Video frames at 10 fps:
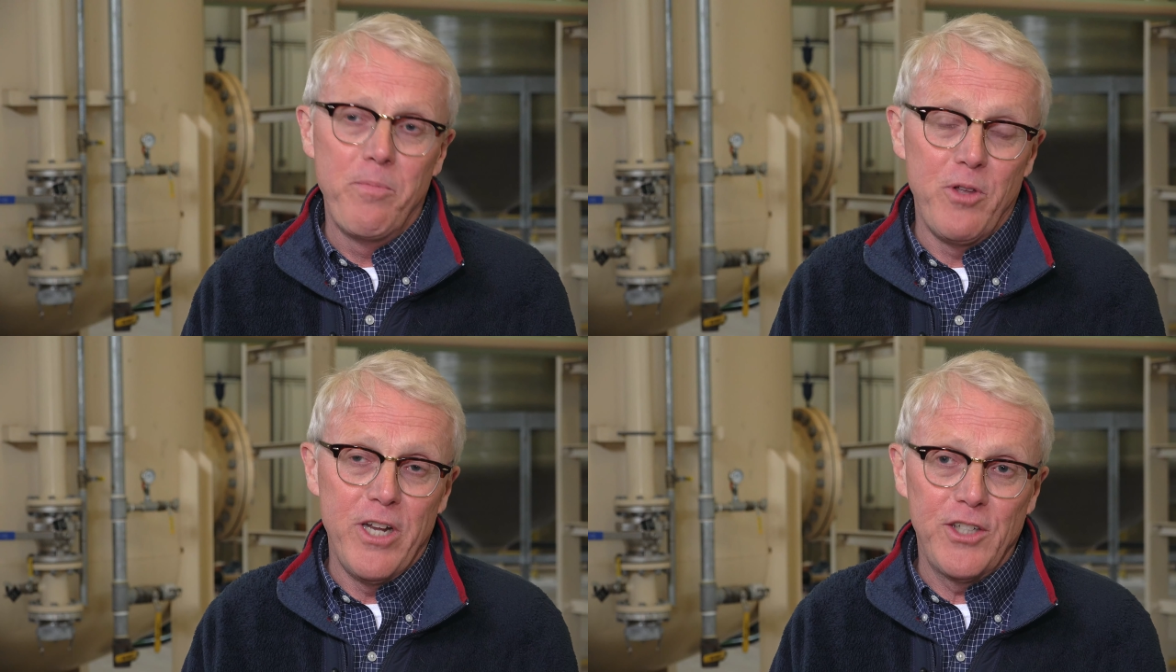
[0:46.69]

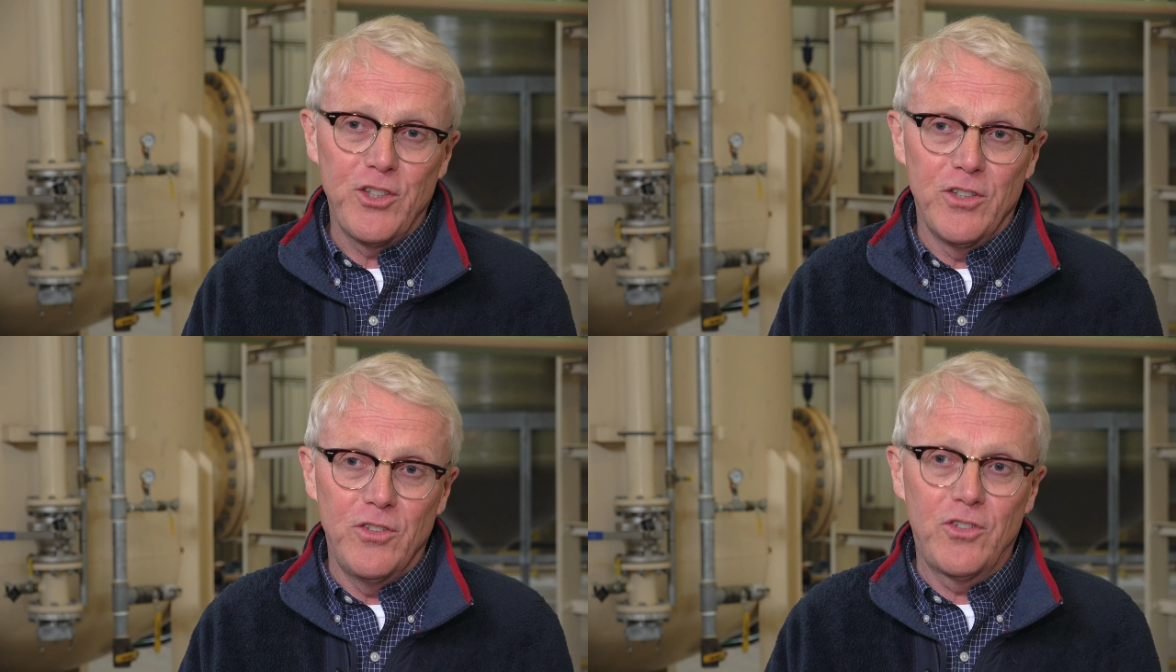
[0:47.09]

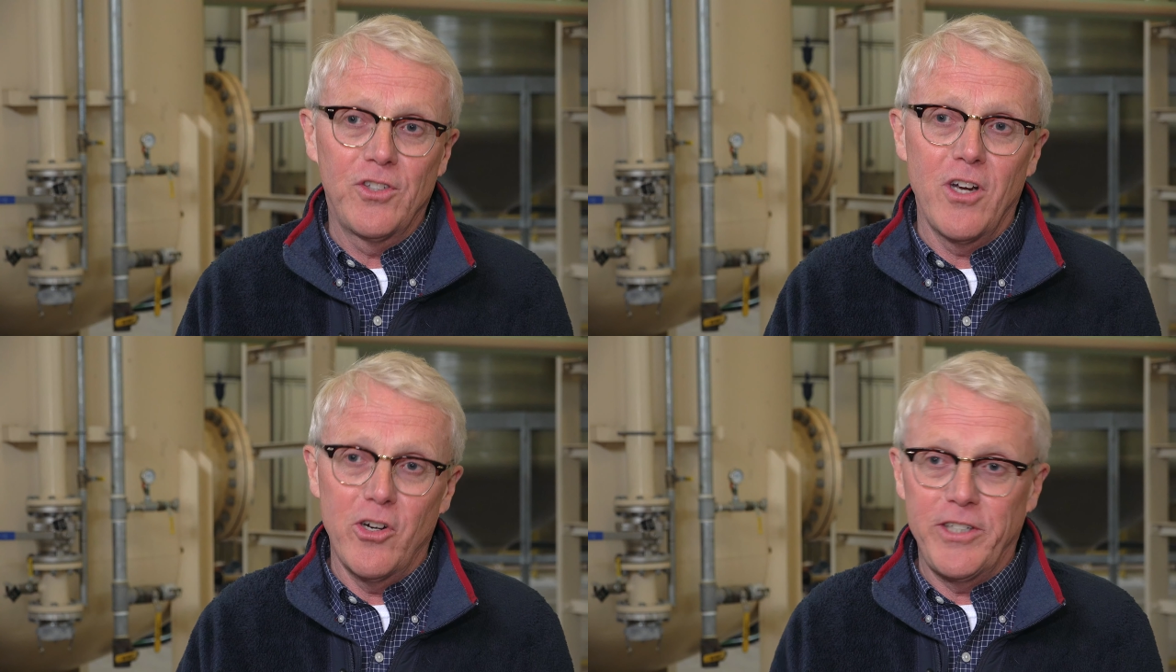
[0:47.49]

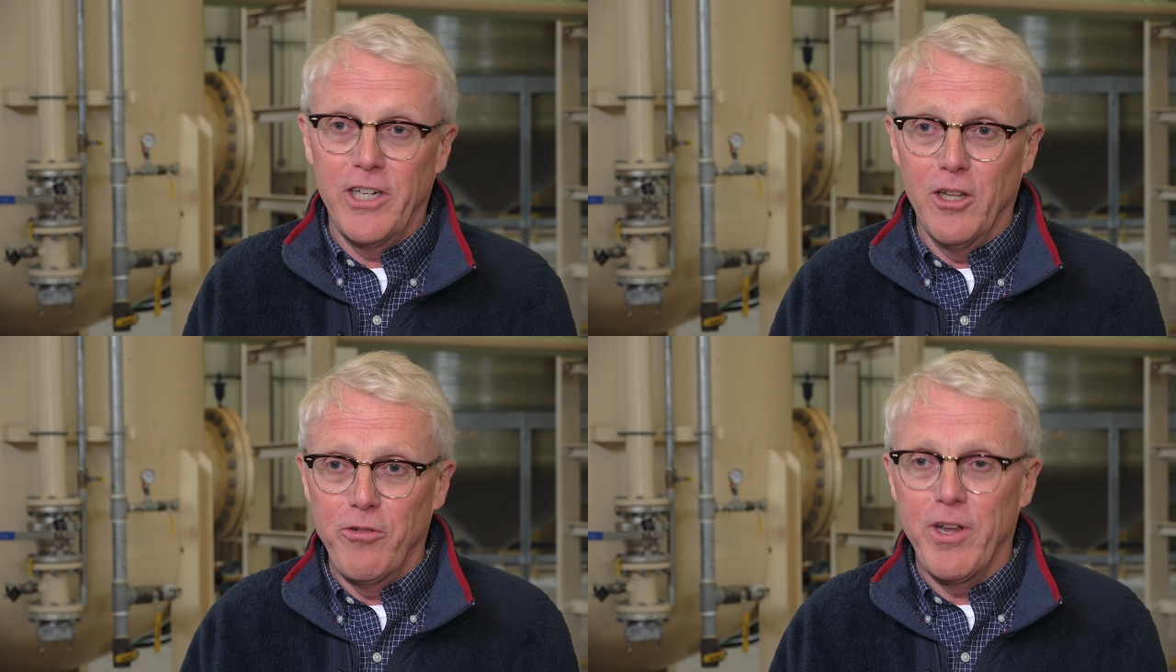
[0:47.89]
munitions,
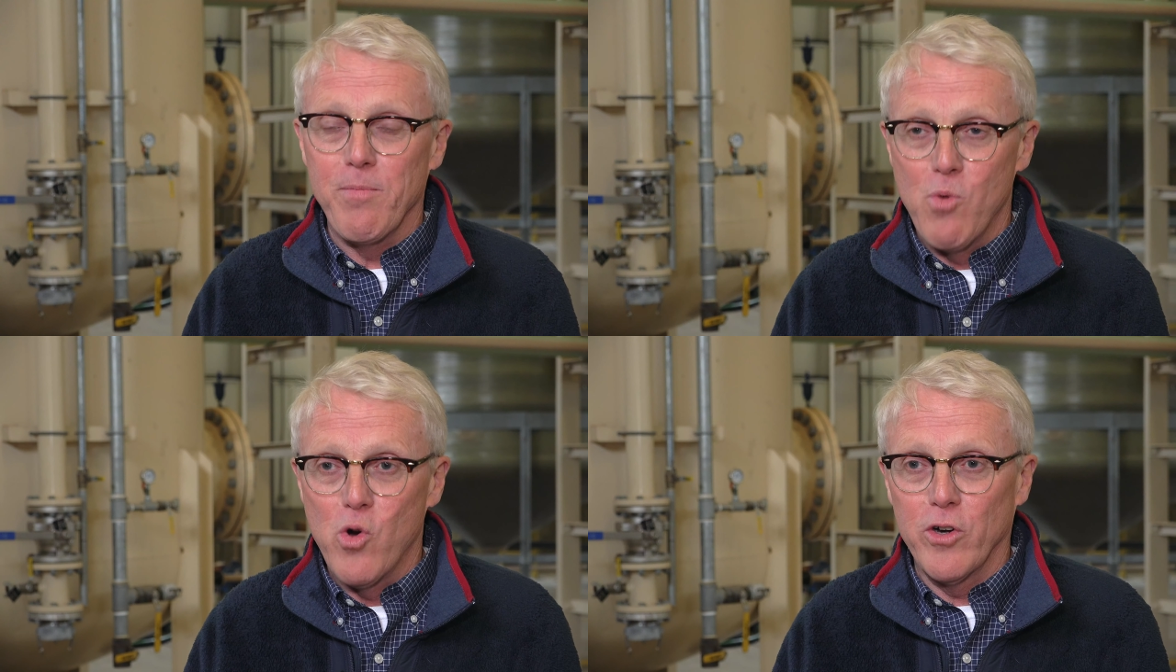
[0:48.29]
artillery,
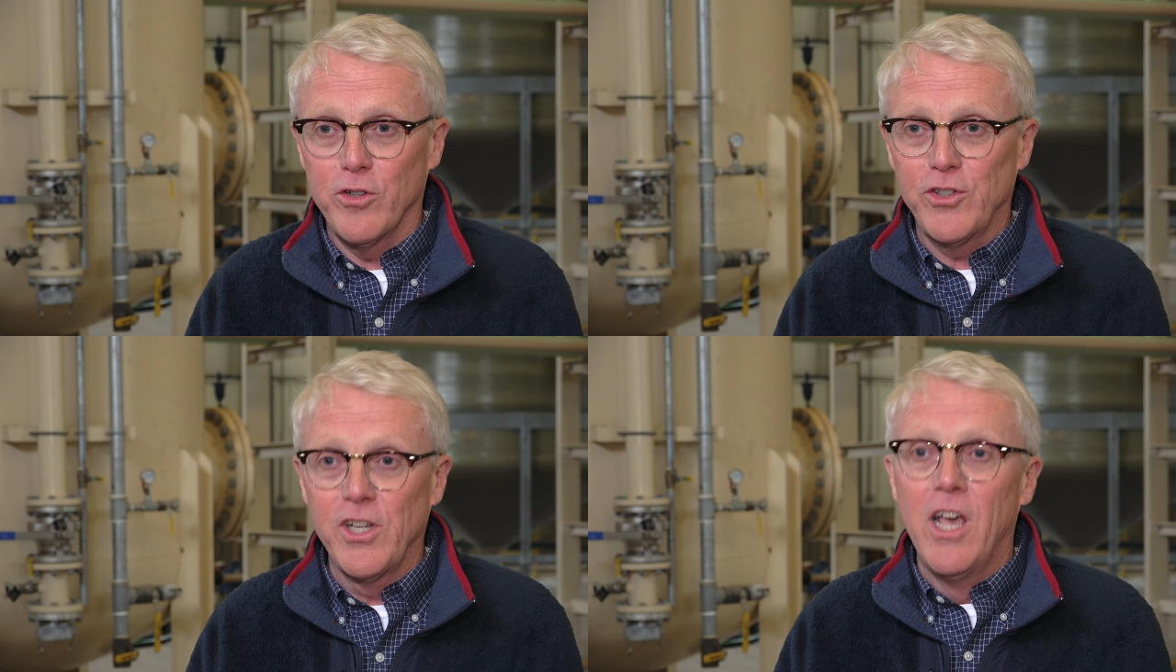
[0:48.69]
and
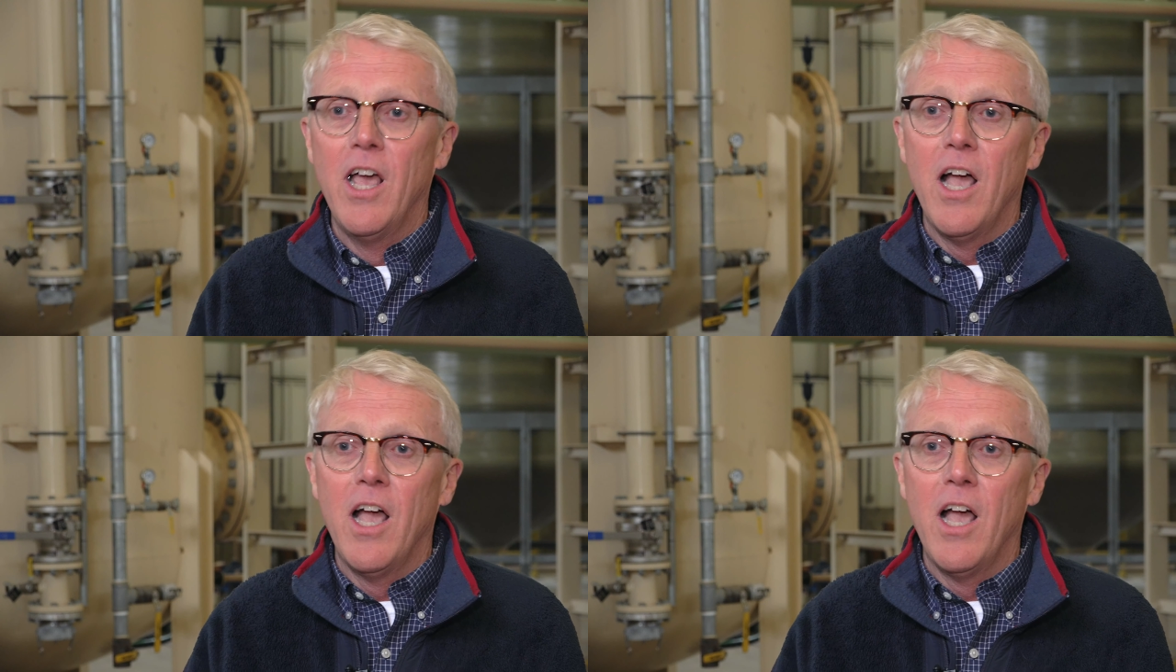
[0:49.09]
mortars